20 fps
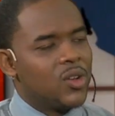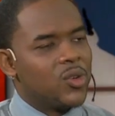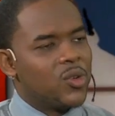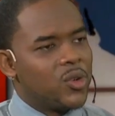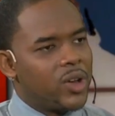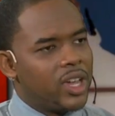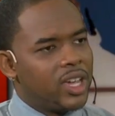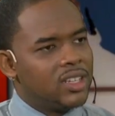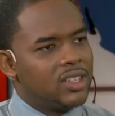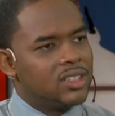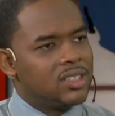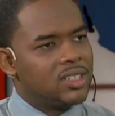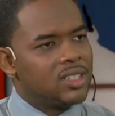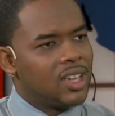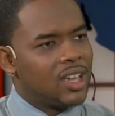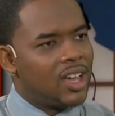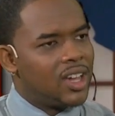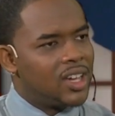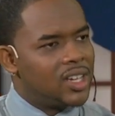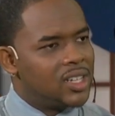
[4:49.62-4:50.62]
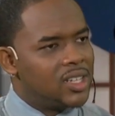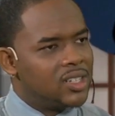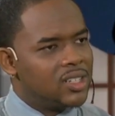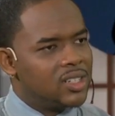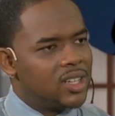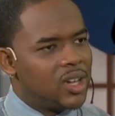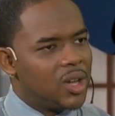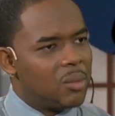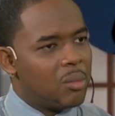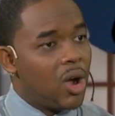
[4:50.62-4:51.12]
Right?
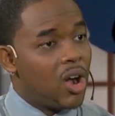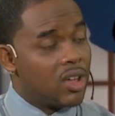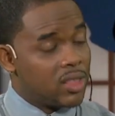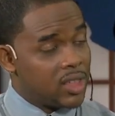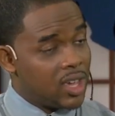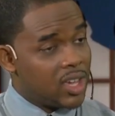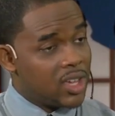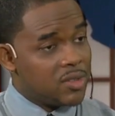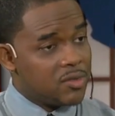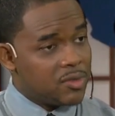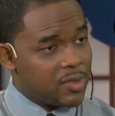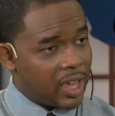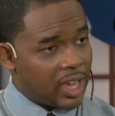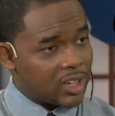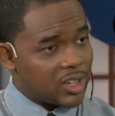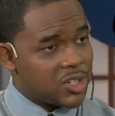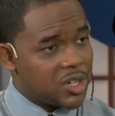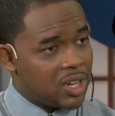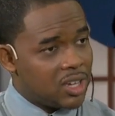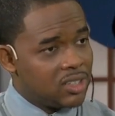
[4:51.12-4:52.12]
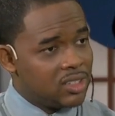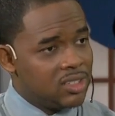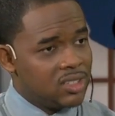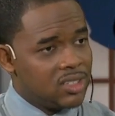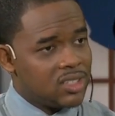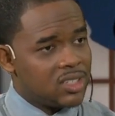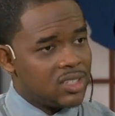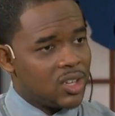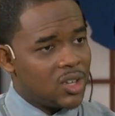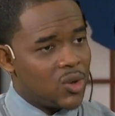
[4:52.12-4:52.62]
And other infections,
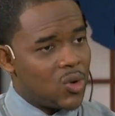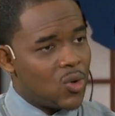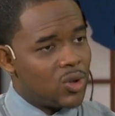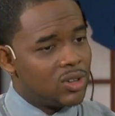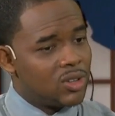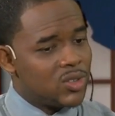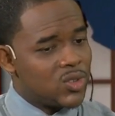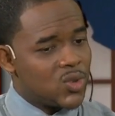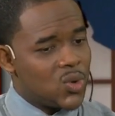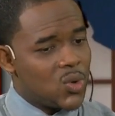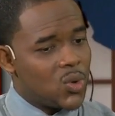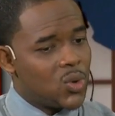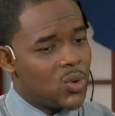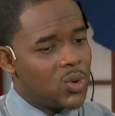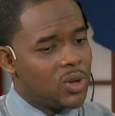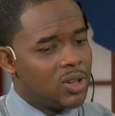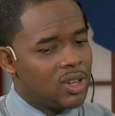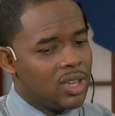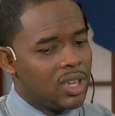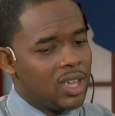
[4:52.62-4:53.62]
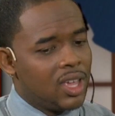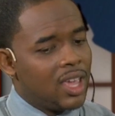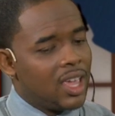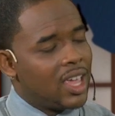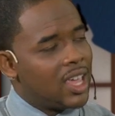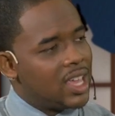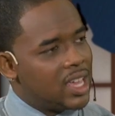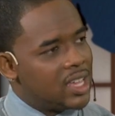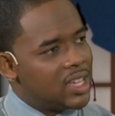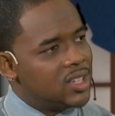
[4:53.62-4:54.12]
it also
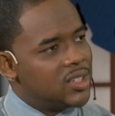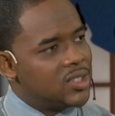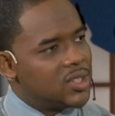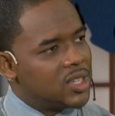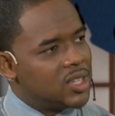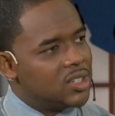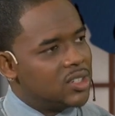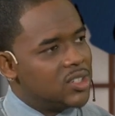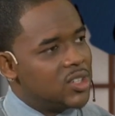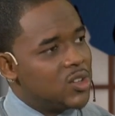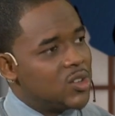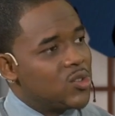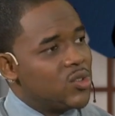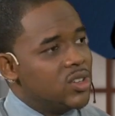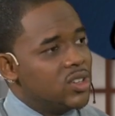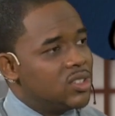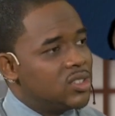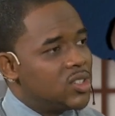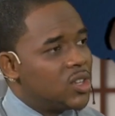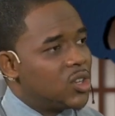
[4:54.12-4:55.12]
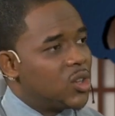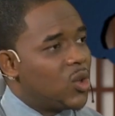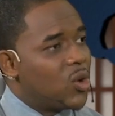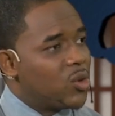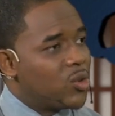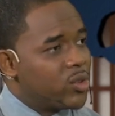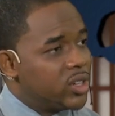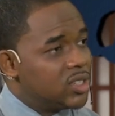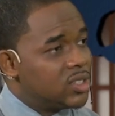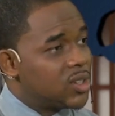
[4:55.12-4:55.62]
aids in decreasing
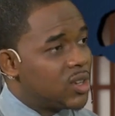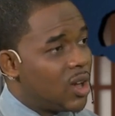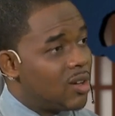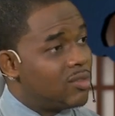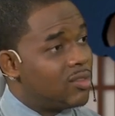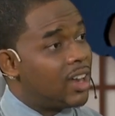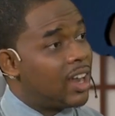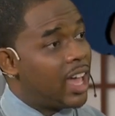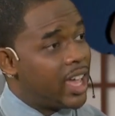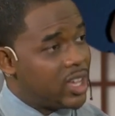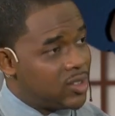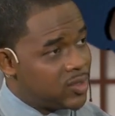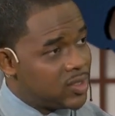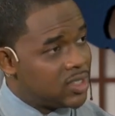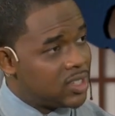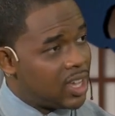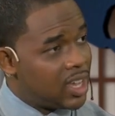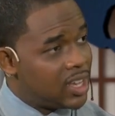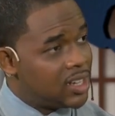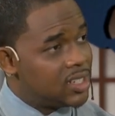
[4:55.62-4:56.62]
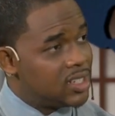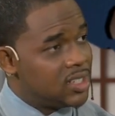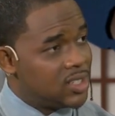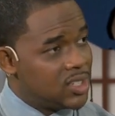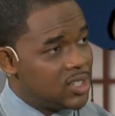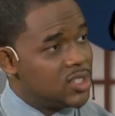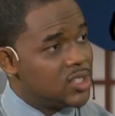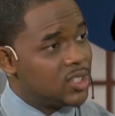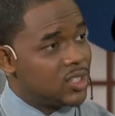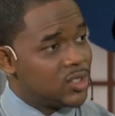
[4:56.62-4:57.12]
your risk of lifestyle
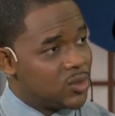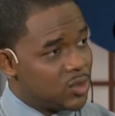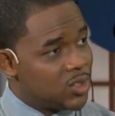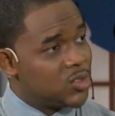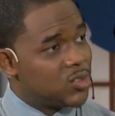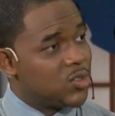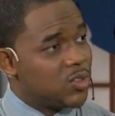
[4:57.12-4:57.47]
diseases, which